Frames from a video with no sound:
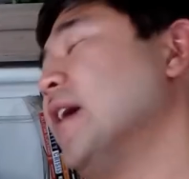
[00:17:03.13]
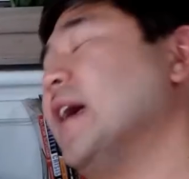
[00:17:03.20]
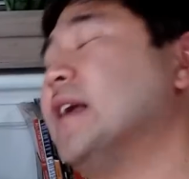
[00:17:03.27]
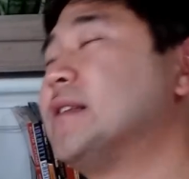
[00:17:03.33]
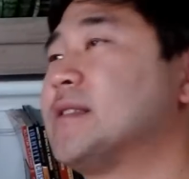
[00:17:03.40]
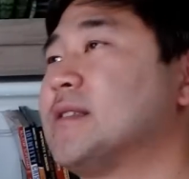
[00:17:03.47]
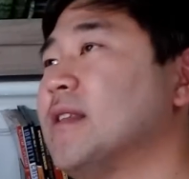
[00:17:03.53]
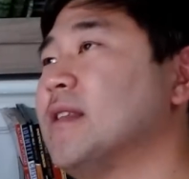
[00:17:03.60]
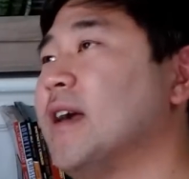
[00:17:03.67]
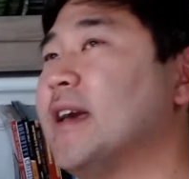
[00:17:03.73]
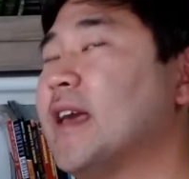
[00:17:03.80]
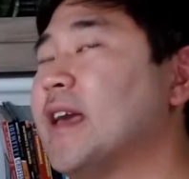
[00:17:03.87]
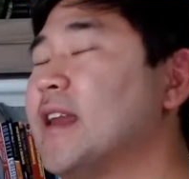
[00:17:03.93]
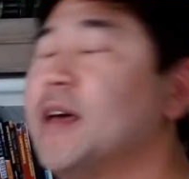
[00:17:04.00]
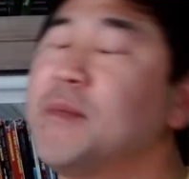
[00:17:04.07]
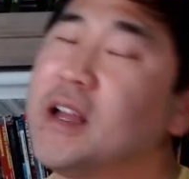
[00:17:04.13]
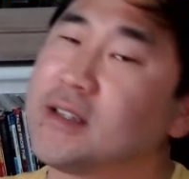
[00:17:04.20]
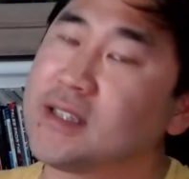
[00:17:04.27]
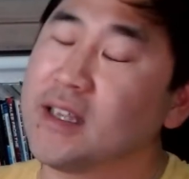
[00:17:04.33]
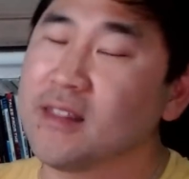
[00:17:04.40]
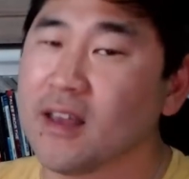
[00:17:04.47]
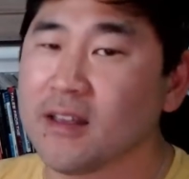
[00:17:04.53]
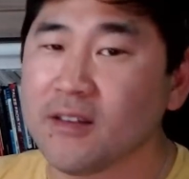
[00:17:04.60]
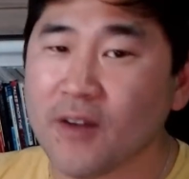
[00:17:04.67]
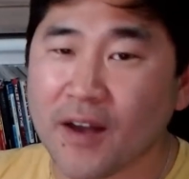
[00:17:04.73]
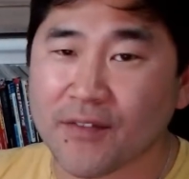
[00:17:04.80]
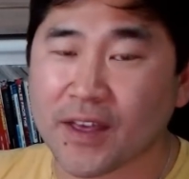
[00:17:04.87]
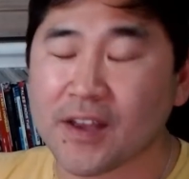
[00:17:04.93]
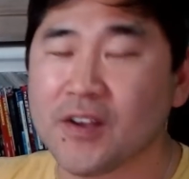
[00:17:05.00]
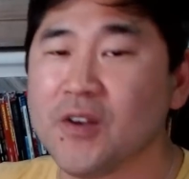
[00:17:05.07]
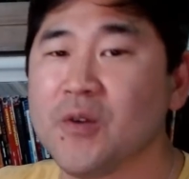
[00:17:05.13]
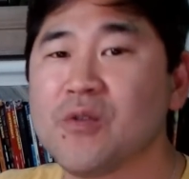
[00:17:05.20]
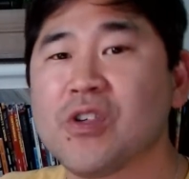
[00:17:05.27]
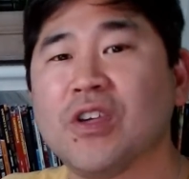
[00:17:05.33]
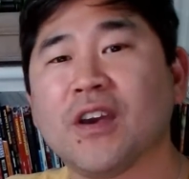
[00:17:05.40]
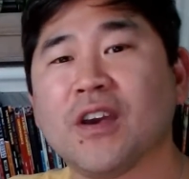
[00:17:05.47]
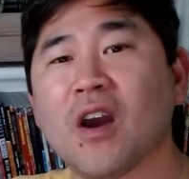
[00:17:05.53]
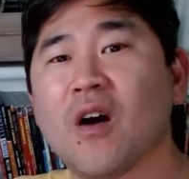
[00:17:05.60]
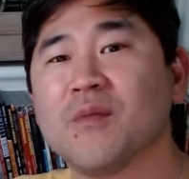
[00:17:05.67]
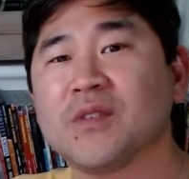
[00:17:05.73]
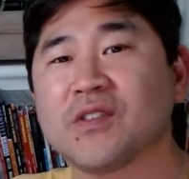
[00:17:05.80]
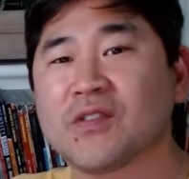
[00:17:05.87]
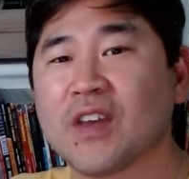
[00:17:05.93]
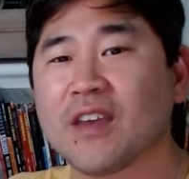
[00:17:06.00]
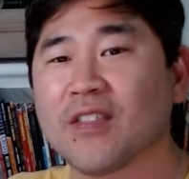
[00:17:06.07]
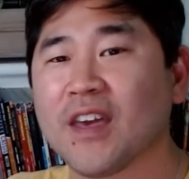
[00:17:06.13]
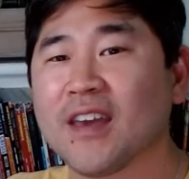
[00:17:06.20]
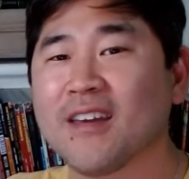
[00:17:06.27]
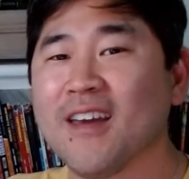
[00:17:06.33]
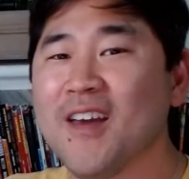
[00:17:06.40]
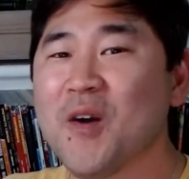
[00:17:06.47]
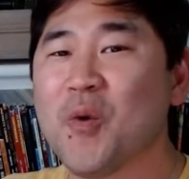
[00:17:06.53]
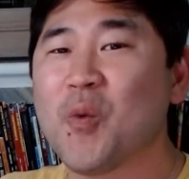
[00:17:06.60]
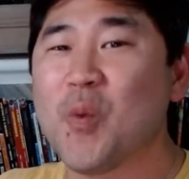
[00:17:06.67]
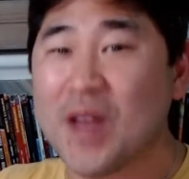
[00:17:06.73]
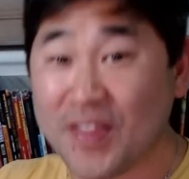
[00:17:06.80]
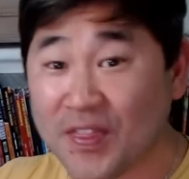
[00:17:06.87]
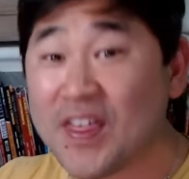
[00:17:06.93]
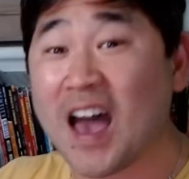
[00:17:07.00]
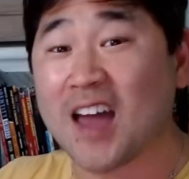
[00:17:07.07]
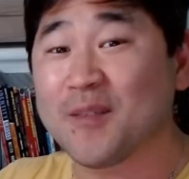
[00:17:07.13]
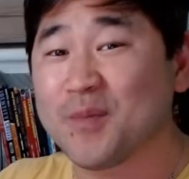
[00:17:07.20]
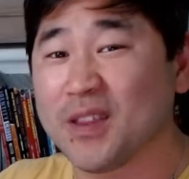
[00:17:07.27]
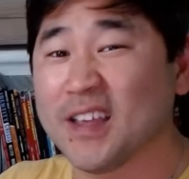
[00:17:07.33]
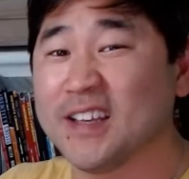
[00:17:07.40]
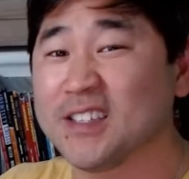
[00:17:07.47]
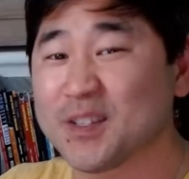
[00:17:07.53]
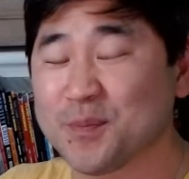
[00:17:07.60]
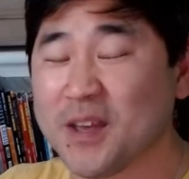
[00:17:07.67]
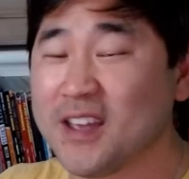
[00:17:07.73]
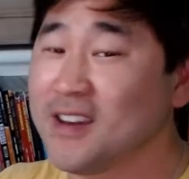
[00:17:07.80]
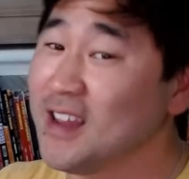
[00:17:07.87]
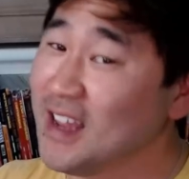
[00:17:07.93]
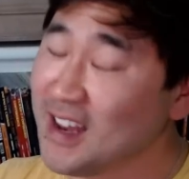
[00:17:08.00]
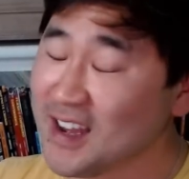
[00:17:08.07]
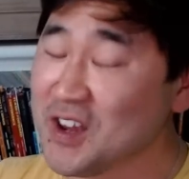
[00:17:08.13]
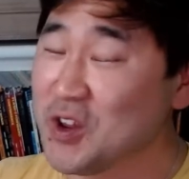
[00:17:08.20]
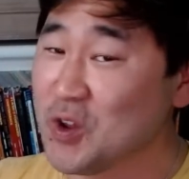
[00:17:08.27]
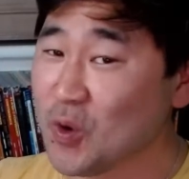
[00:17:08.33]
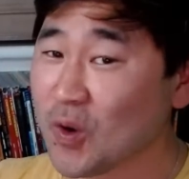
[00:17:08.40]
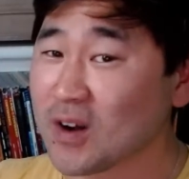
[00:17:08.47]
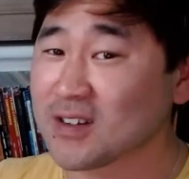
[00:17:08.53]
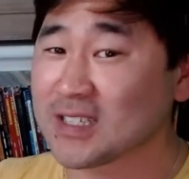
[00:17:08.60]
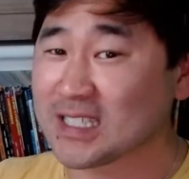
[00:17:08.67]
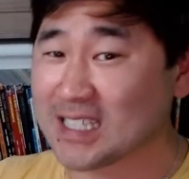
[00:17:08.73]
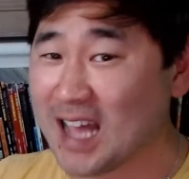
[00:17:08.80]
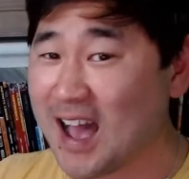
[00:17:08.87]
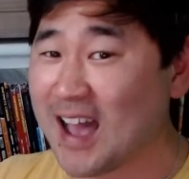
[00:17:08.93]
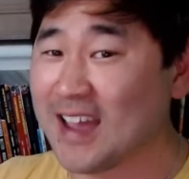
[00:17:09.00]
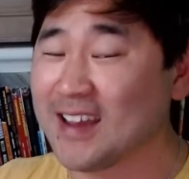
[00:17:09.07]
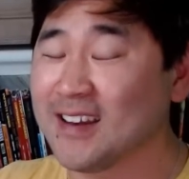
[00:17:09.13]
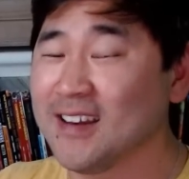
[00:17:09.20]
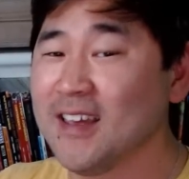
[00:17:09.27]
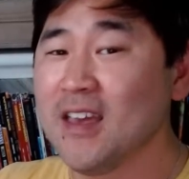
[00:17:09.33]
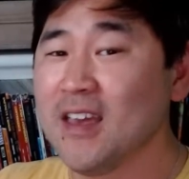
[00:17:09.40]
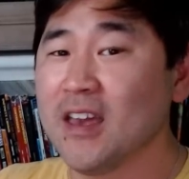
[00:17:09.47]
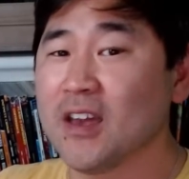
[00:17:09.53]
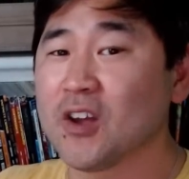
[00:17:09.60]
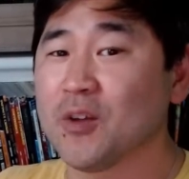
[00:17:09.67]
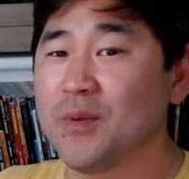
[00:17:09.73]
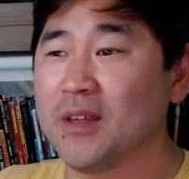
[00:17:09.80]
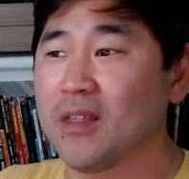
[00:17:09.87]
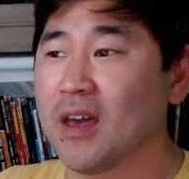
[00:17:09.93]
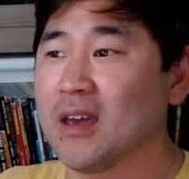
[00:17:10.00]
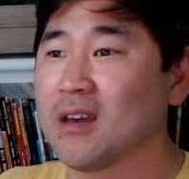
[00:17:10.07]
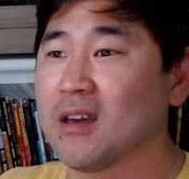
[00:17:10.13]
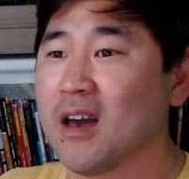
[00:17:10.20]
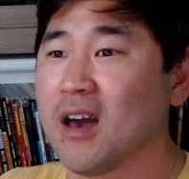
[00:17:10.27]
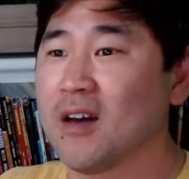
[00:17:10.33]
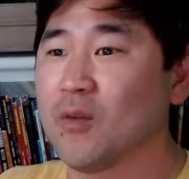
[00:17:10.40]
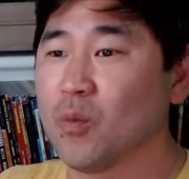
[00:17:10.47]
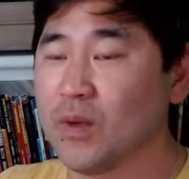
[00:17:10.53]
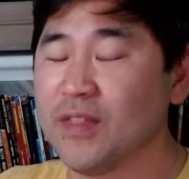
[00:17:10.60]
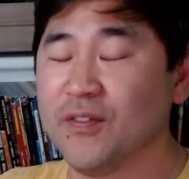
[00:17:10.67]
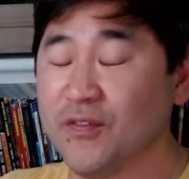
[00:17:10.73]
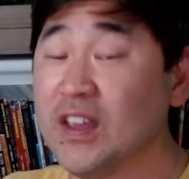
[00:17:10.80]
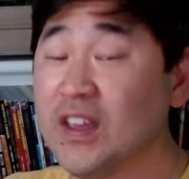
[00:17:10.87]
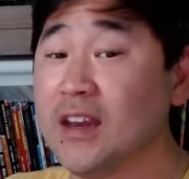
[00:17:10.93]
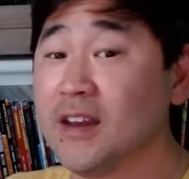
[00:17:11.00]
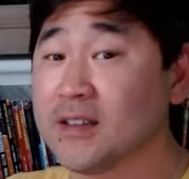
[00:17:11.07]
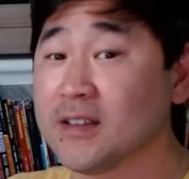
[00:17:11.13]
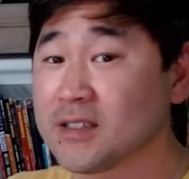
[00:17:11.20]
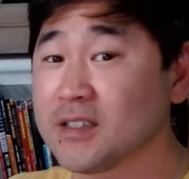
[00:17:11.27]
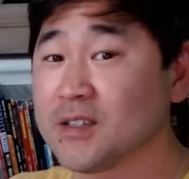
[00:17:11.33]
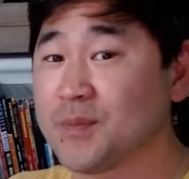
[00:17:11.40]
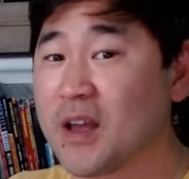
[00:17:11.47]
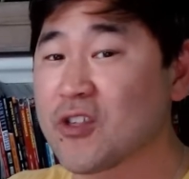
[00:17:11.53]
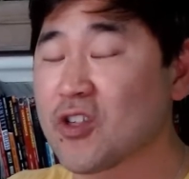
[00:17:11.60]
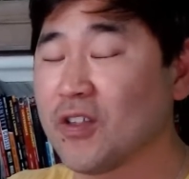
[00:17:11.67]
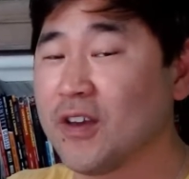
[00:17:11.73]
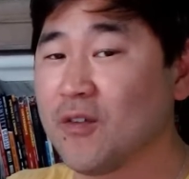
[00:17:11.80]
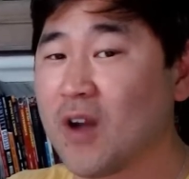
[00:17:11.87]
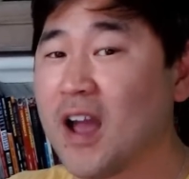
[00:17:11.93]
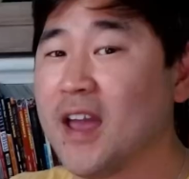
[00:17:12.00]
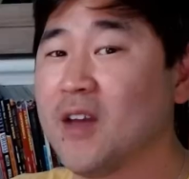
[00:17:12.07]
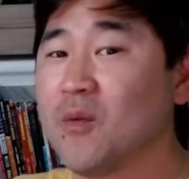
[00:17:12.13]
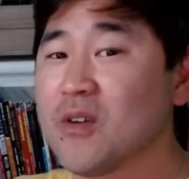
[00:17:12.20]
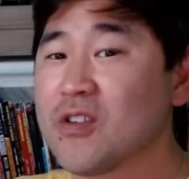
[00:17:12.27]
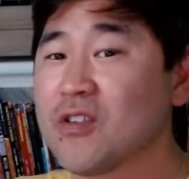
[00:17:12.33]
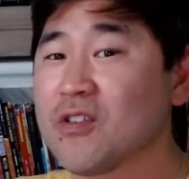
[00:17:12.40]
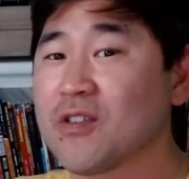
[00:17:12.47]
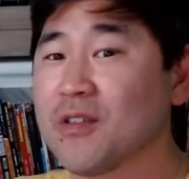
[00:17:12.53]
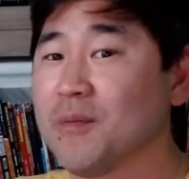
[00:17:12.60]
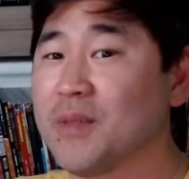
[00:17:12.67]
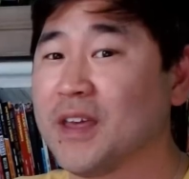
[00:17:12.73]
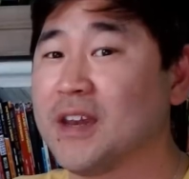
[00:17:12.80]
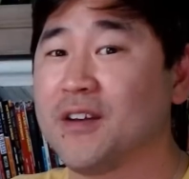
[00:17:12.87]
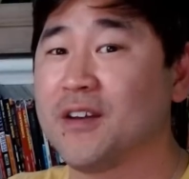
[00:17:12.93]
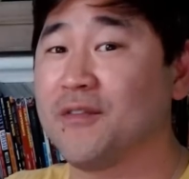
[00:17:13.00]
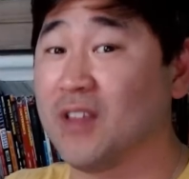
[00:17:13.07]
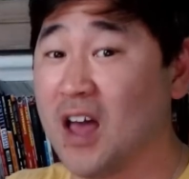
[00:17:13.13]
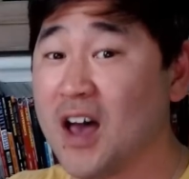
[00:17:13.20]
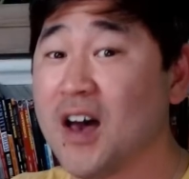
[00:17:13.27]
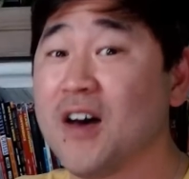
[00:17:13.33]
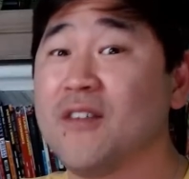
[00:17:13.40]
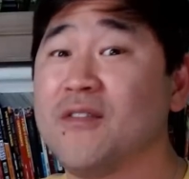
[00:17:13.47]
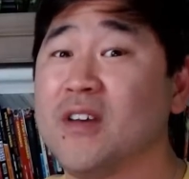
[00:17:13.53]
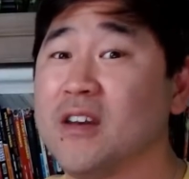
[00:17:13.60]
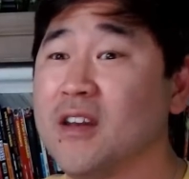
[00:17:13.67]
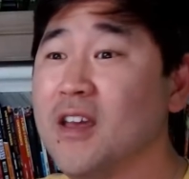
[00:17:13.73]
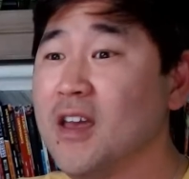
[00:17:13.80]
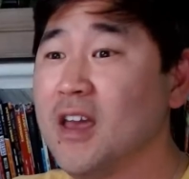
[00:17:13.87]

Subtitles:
It's like, and I'm not saying that you have like a huge ego, I'm just saying like with that placement in your sign, it could be like with Venus especially, right? Which is the planet of love and